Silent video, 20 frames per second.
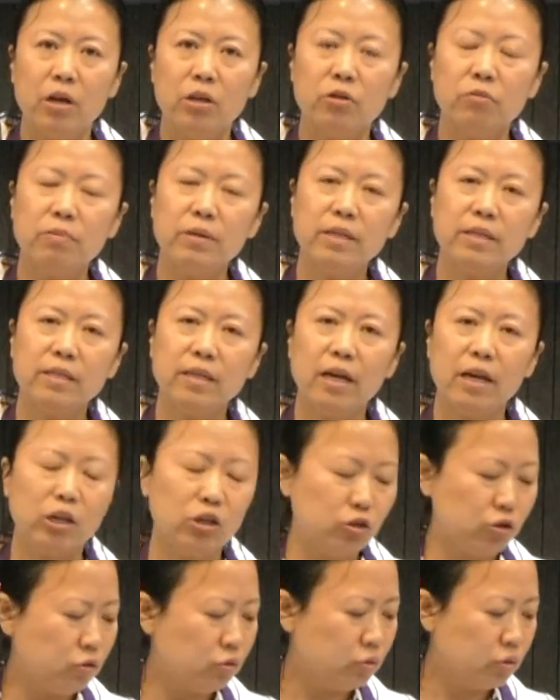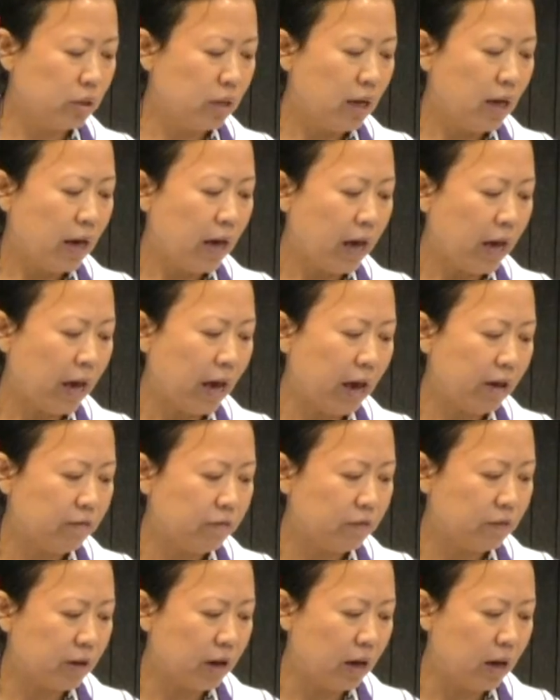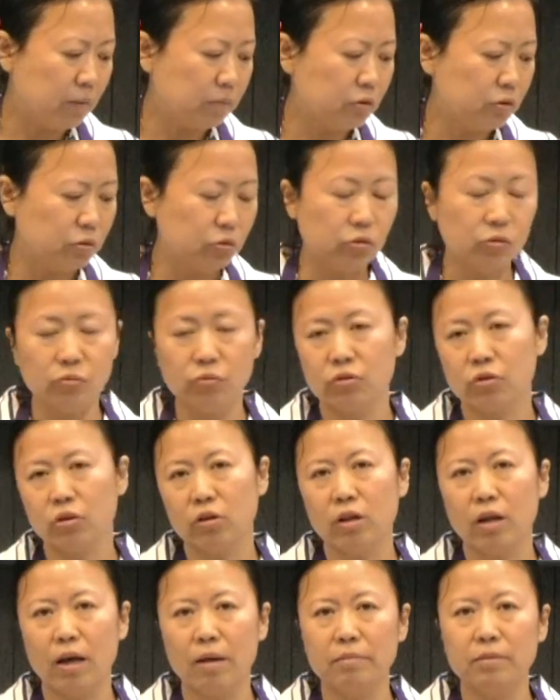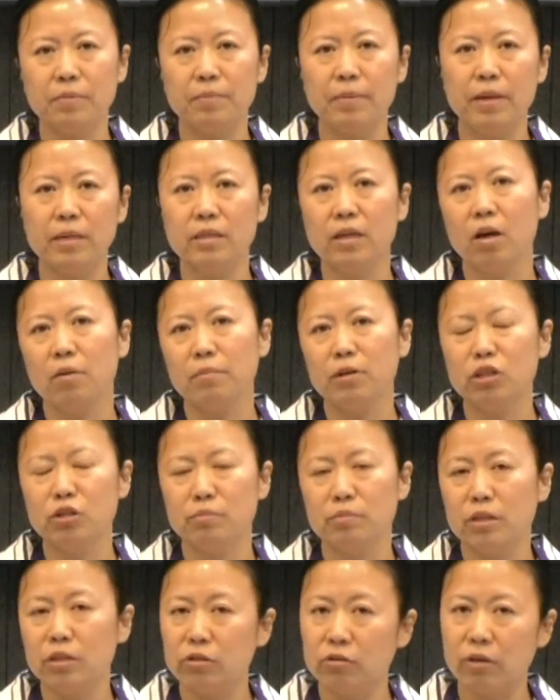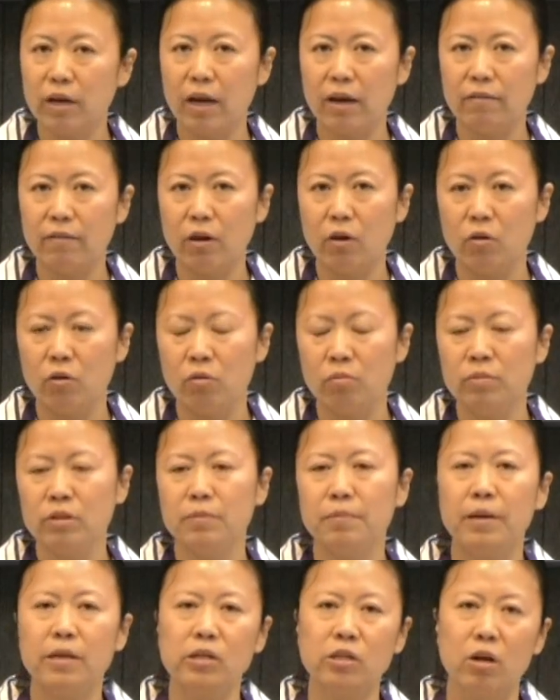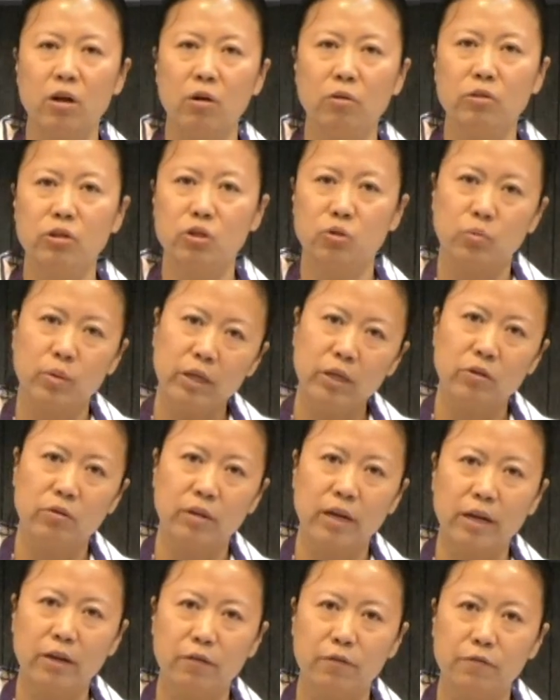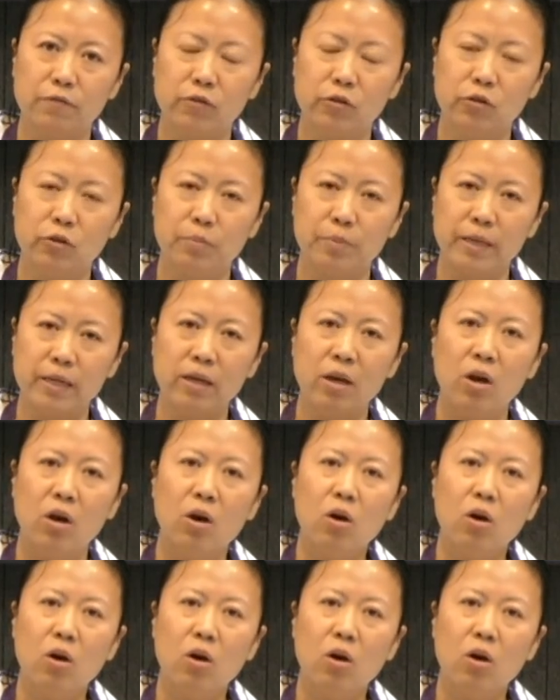The reason I choose 1/2 cup to 2/3 cup depends how much meat you have at home, depends how sweet you like your food to be.